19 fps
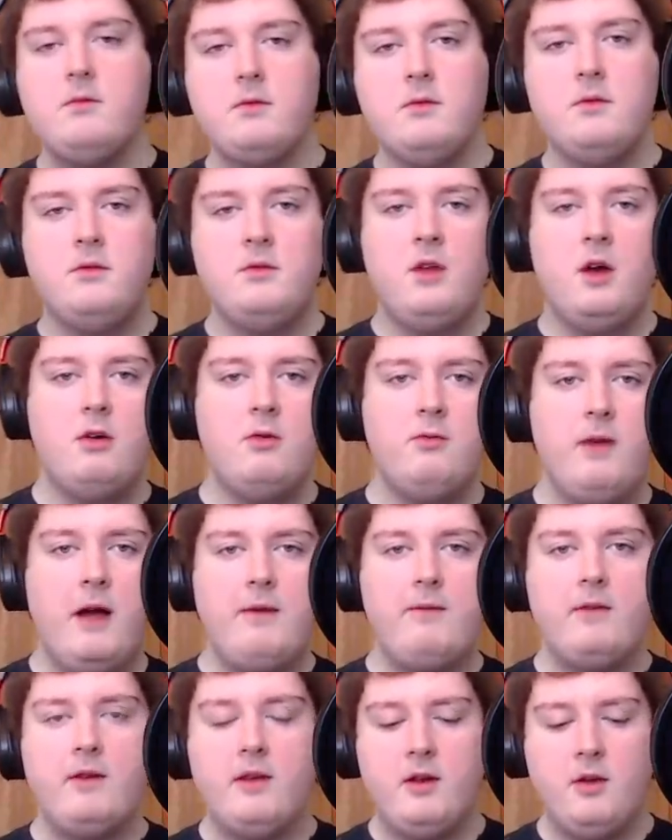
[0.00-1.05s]
No,
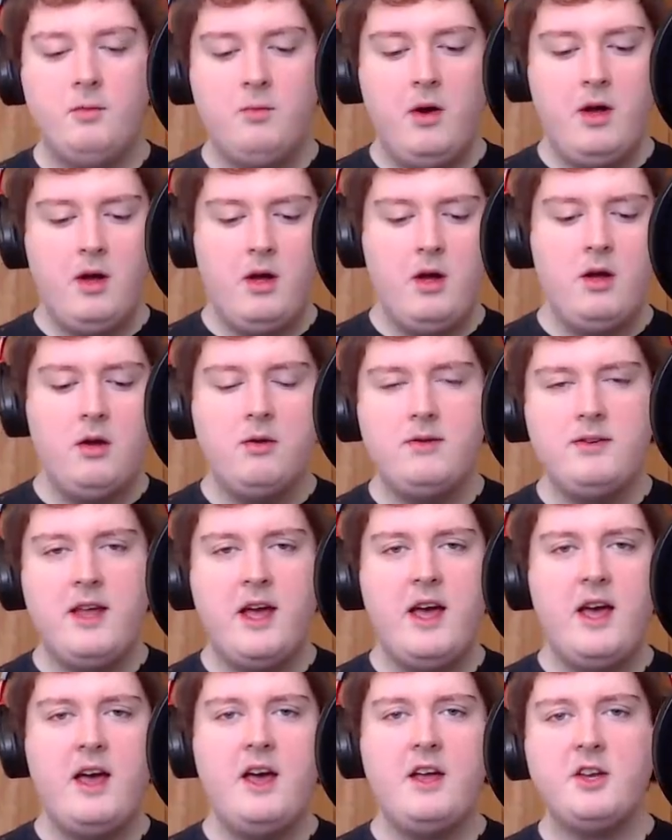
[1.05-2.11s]
I won't
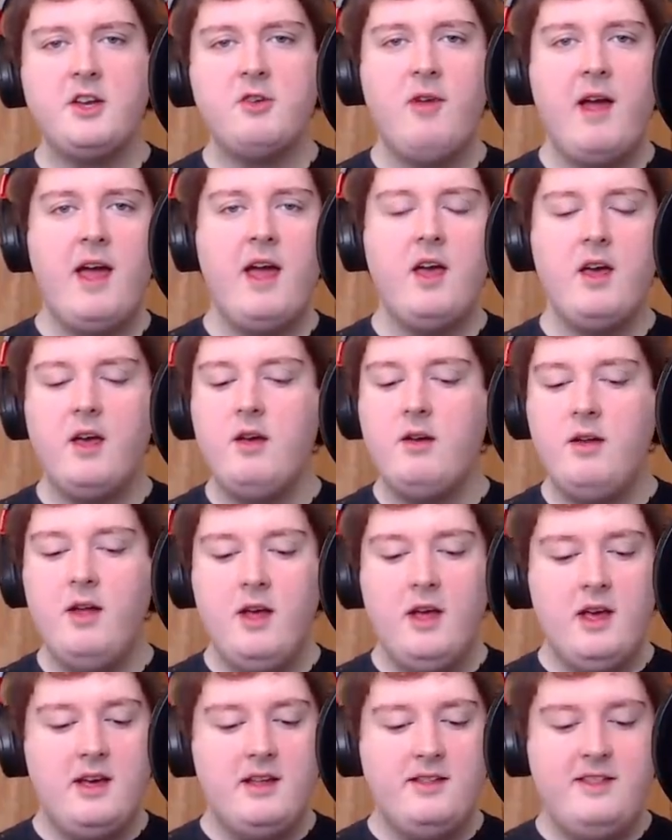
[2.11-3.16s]
touch ground.
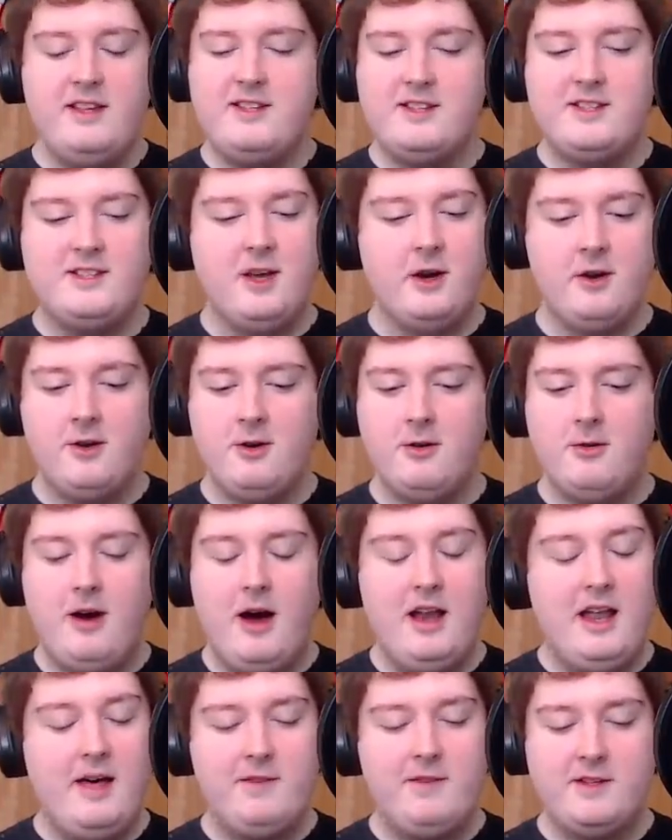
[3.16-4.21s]
This is so cool. I
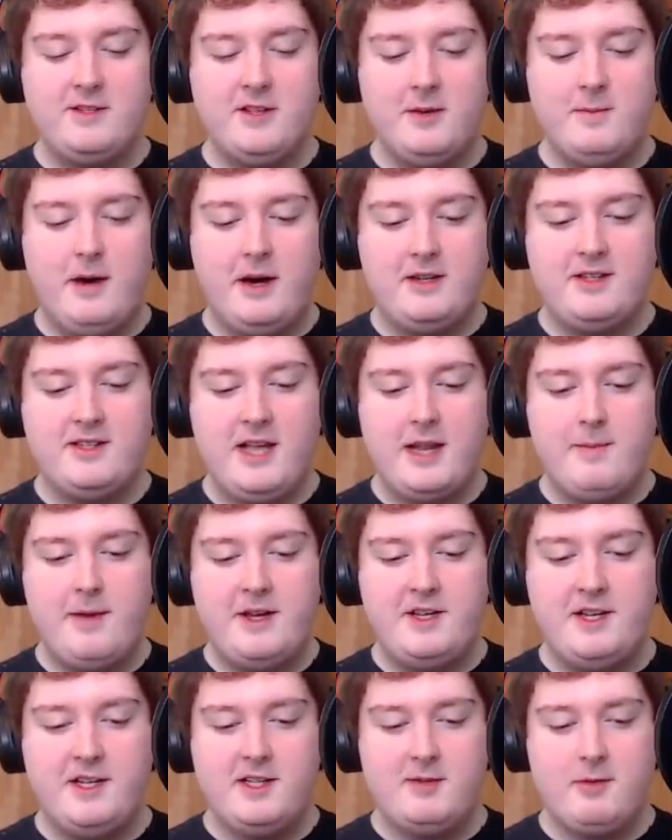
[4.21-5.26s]
love this so much. This
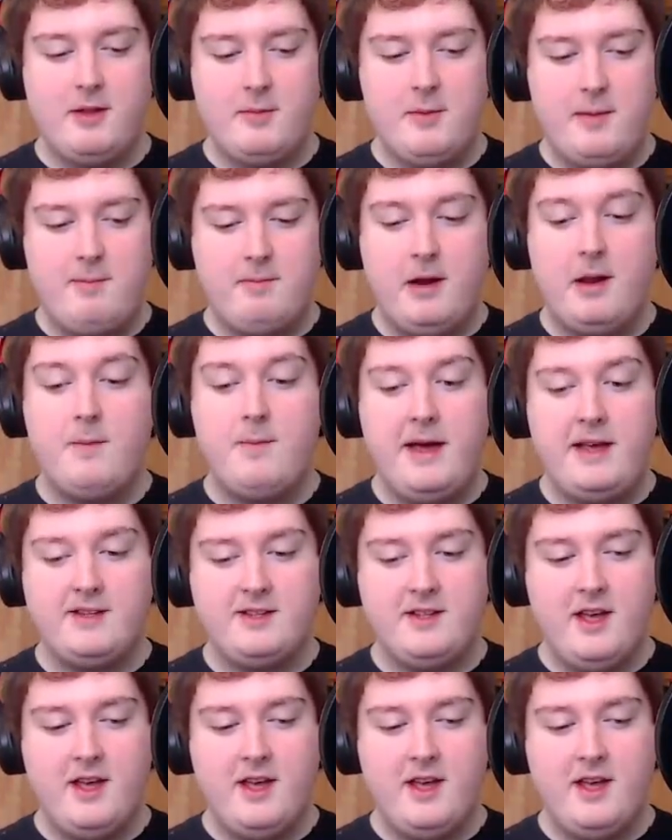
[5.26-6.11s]
animation is one of my best.